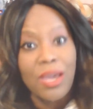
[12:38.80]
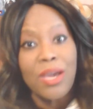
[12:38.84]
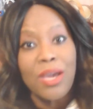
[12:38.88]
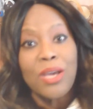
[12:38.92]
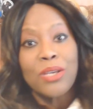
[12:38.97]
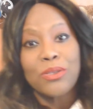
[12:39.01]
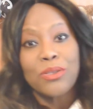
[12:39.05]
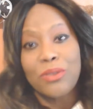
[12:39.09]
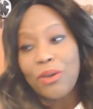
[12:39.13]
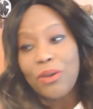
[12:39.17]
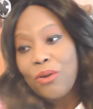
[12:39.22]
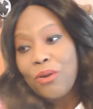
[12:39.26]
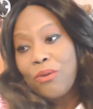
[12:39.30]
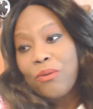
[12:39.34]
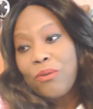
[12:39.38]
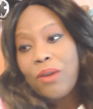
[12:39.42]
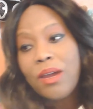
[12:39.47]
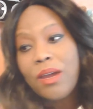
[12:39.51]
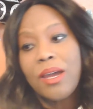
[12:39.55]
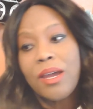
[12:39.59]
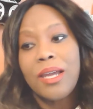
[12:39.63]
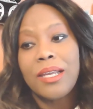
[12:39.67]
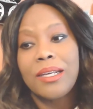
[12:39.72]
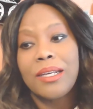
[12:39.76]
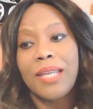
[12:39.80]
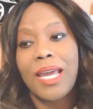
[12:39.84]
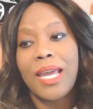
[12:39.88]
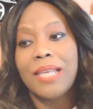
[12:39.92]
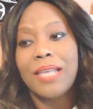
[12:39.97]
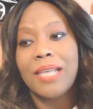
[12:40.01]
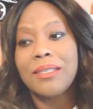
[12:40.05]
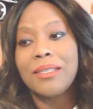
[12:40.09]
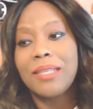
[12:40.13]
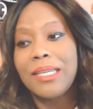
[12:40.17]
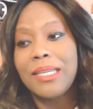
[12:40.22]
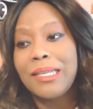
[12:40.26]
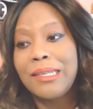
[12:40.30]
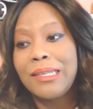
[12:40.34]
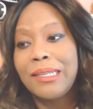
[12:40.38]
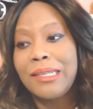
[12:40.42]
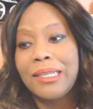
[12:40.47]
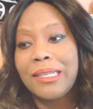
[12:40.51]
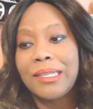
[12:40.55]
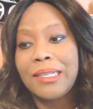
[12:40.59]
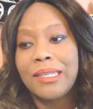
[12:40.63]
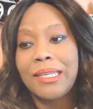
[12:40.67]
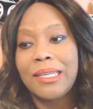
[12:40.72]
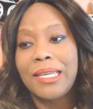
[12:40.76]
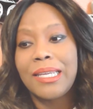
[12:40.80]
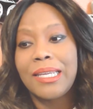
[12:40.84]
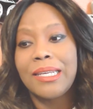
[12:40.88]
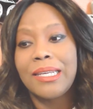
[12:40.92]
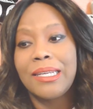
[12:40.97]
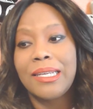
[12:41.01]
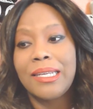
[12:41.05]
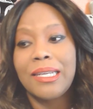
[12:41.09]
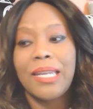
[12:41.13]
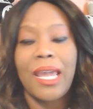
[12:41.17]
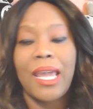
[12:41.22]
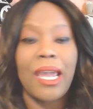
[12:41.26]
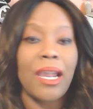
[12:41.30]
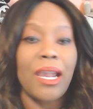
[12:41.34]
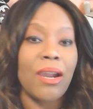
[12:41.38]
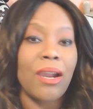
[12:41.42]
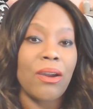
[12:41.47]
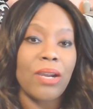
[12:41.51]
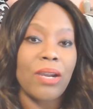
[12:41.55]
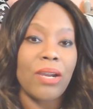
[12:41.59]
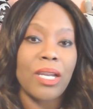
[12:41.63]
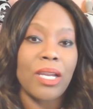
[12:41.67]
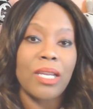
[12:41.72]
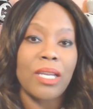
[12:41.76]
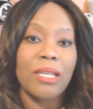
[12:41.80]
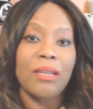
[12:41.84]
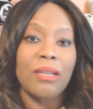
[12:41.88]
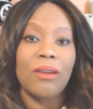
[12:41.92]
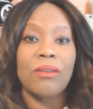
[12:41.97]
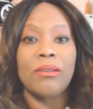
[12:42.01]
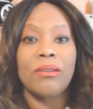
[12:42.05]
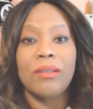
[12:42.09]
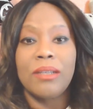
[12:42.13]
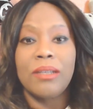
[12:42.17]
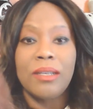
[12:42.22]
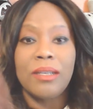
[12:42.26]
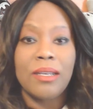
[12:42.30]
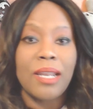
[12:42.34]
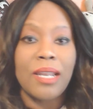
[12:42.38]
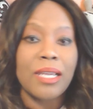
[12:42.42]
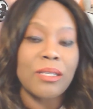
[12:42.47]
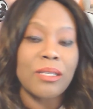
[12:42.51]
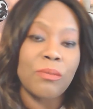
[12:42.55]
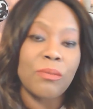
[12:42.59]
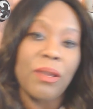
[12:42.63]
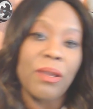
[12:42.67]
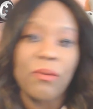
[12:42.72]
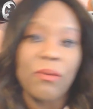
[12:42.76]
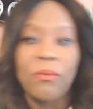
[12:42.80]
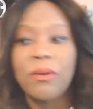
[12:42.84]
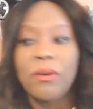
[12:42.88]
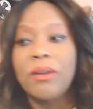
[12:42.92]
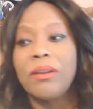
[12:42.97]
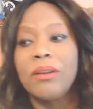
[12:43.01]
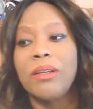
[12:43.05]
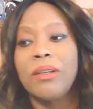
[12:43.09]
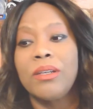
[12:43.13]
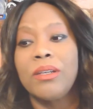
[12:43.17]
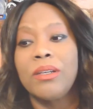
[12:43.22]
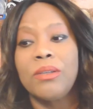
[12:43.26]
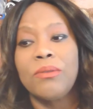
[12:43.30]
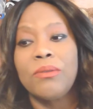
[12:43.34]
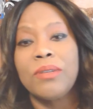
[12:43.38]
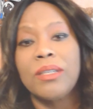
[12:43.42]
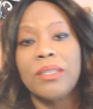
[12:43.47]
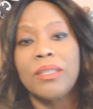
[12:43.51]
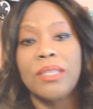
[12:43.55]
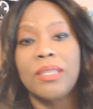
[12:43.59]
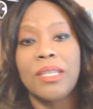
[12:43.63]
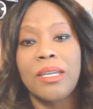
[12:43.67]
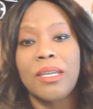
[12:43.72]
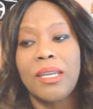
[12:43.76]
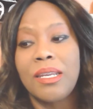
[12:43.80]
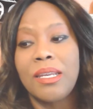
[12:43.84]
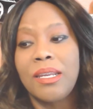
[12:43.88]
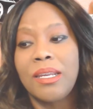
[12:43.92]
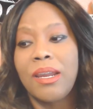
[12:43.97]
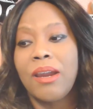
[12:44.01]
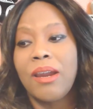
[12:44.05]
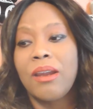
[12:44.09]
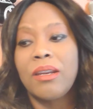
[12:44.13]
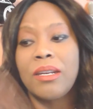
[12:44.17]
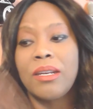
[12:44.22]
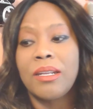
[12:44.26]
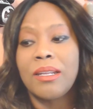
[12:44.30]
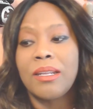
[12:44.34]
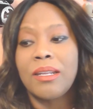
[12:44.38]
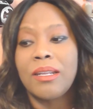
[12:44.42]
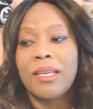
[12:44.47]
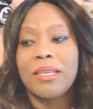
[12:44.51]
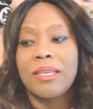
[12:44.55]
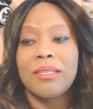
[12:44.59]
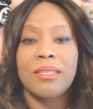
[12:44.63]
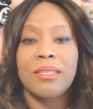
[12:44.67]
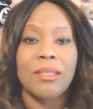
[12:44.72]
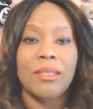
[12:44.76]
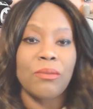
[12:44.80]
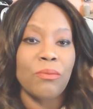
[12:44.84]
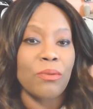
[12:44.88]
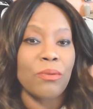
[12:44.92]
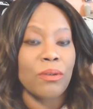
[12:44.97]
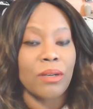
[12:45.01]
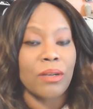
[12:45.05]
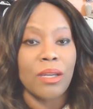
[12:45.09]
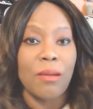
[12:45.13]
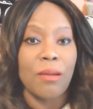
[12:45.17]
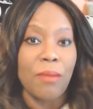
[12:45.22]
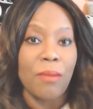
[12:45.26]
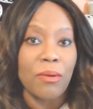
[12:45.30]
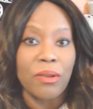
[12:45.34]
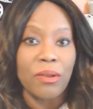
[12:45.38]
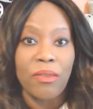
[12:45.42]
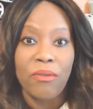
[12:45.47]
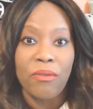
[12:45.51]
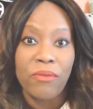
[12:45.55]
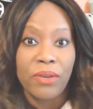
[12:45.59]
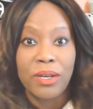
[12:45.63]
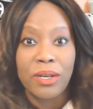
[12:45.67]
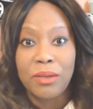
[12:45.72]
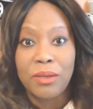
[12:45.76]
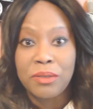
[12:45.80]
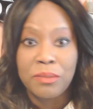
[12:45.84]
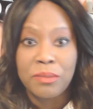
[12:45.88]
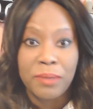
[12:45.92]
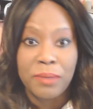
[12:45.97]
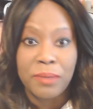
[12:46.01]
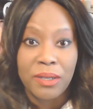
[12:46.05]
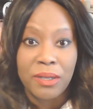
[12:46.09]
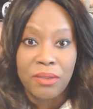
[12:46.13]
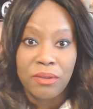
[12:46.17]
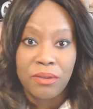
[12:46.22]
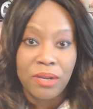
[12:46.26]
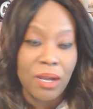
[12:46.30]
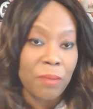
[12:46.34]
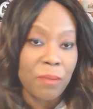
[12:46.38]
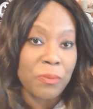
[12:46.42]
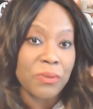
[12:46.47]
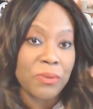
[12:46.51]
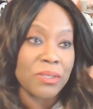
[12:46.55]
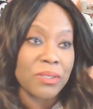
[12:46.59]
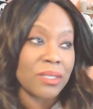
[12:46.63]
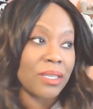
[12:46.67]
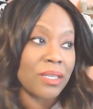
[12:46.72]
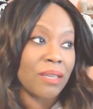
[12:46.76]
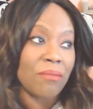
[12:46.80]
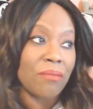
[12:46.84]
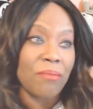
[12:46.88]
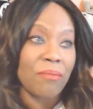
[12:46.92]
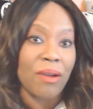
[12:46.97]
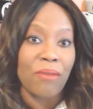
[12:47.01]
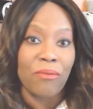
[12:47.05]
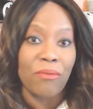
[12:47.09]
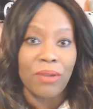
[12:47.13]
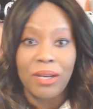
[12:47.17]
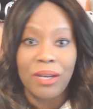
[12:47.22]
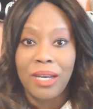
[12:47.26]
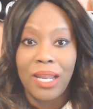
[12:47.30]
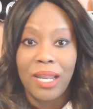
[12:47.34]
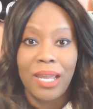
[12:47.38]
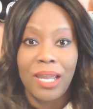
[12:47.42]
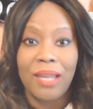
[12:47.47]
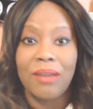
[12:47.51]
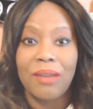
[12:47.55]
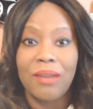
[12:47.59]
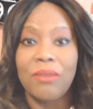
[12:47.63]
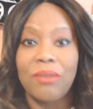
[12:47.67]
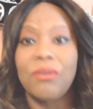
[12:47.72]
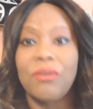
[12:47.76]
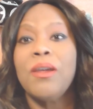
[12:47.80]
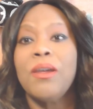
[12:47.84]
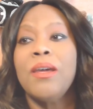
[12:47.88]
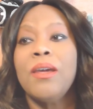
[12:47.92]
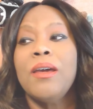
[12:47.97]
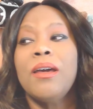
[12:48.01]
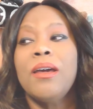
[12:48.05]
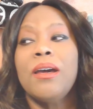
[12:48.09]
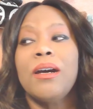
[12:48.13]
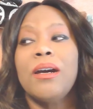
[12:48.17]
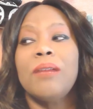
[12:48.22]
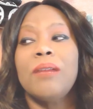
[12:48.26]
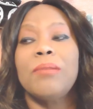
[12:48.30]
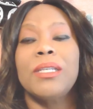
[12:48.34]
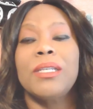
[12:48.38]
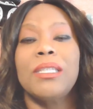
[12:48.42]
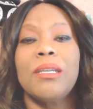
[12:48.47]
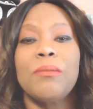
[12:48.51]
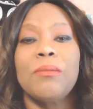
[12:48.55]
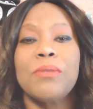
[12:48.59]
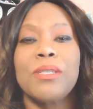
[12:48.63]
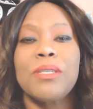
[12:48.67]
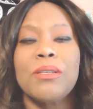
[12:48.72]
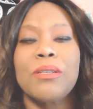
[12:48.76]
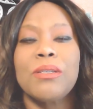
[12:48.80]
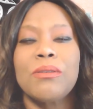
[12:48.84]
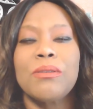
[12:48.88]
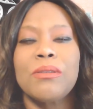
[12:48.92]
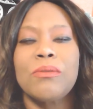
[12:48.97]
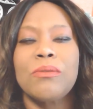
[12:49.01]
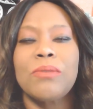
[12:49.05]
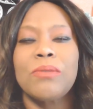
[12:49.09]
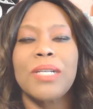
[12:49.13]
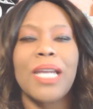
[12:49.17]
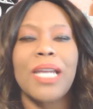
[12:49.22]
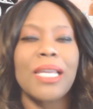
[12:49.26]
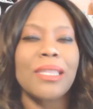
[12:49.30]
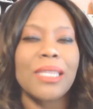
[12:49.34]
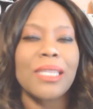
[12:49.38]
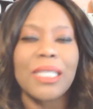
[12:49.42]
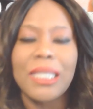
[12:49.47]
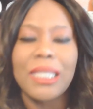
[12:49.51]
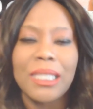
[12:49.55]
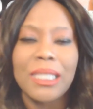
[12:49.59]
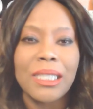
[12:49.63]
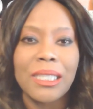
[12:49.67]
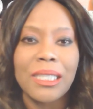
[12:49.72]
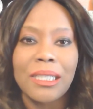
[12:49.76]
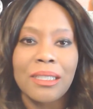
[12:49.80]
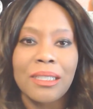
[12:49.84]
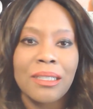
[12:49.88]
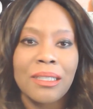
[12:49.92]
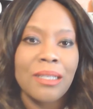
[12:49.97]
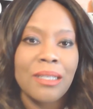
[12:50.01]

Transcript: So that's Indian Harry. On next week, we're going to do another thing, Indian Harry, and then, like I said, we're going to come out with other videos about other couples and give my rundown about the episodes and what I think,